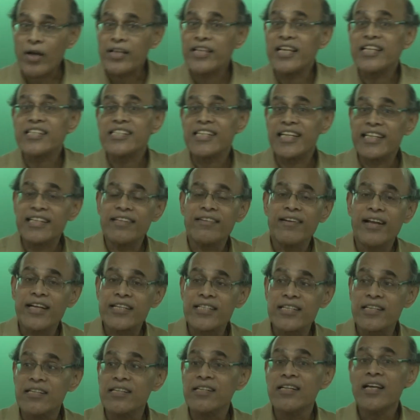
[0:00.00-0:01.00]
and z
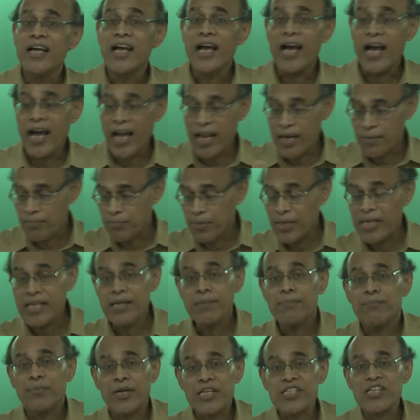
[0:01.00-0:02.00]
direction, and
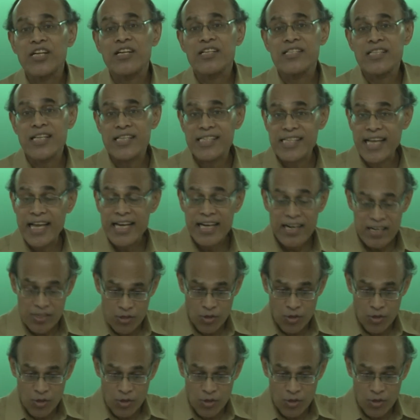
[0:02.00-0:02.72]
P pressure is the scalar.